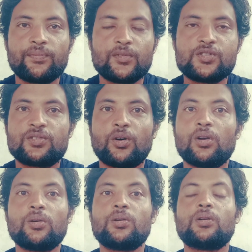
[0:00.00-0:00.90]
which is
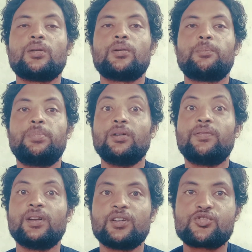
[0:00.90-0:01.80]
all
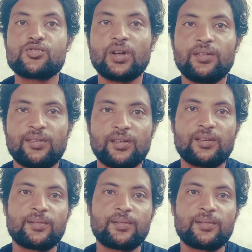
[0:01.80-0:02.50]
perverted, should I say.